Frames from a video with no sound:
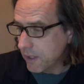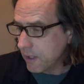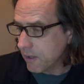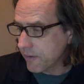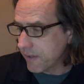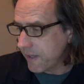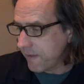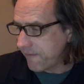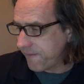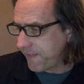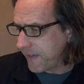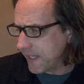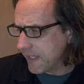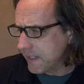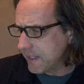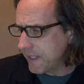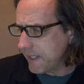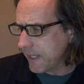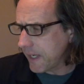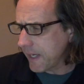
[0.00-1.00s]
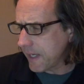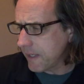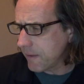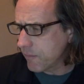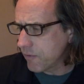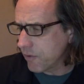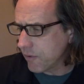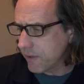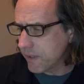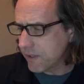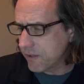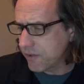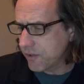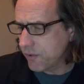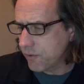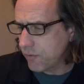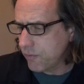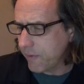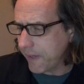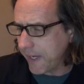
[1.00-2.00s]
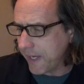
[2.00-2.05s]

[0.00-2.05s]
Okay, finally, I am going to